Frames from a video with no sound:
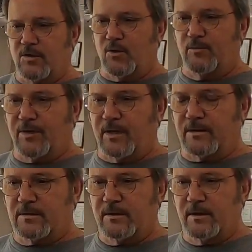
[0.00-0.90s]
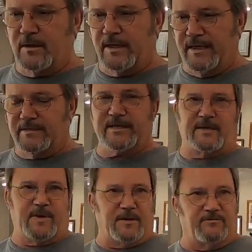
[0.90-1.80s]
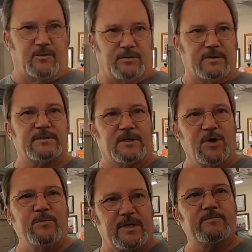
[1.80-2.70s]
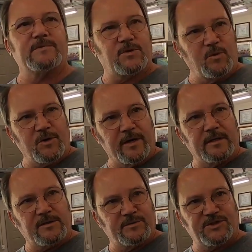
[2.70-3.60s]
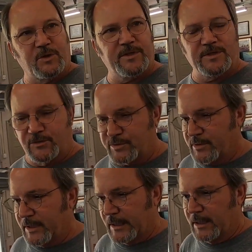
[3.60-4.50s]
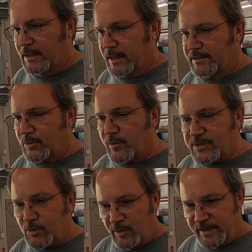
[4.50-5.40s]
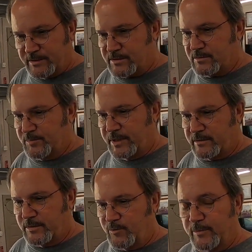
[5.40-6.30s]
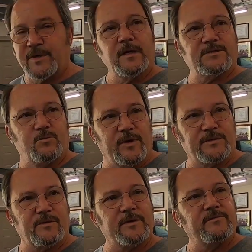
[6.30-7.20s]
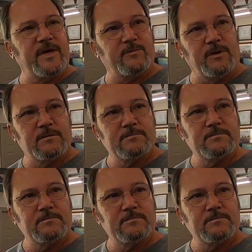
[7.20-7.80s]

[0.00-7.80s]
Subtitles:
Cobra intake manifold, it's aluminum, there's Cobra on it, that's what Shelby used. Not the original ones, but the Reproduction ones are unavailable.